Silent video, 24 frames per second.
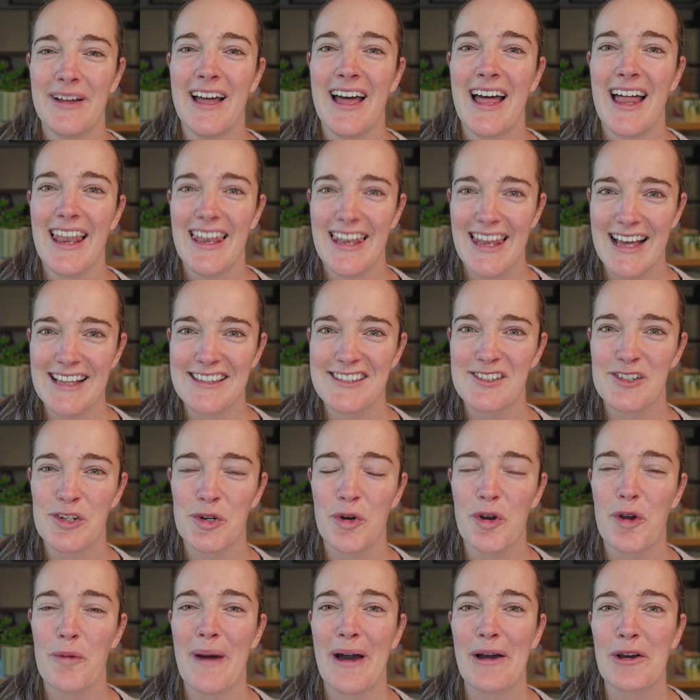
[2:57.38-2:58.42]
Let's
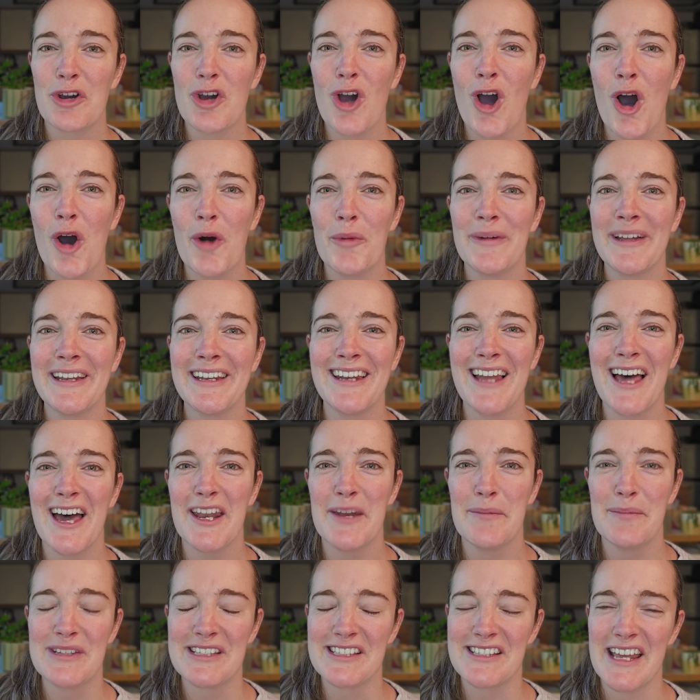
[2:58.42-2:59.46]
talk about common learner
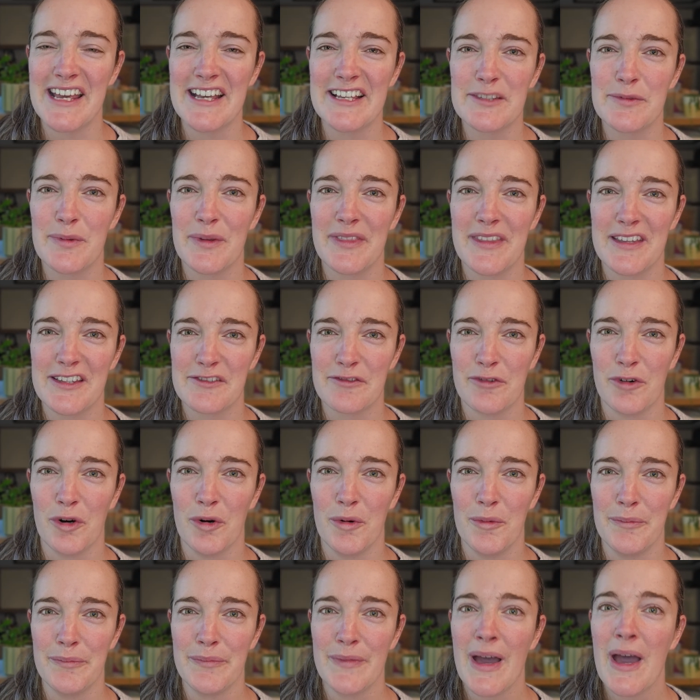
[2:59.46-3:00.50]
mistakes with this
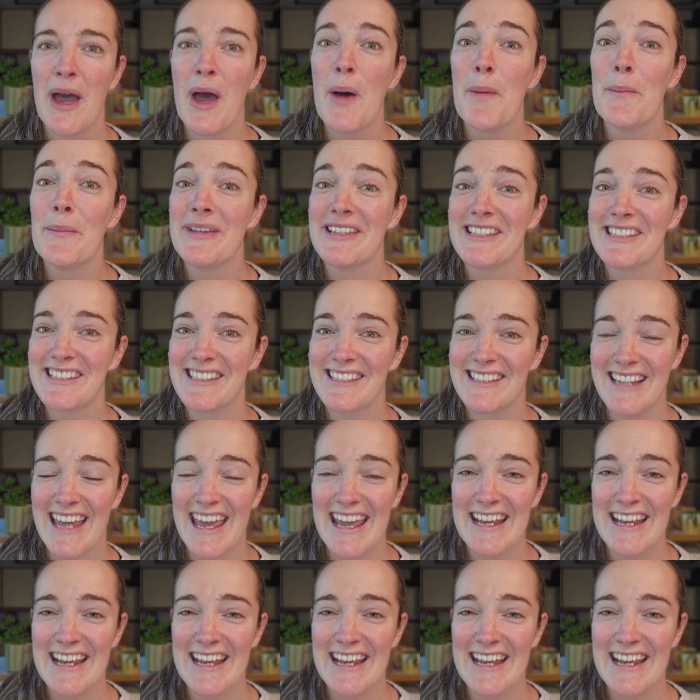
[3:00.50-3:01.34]
form. Mistake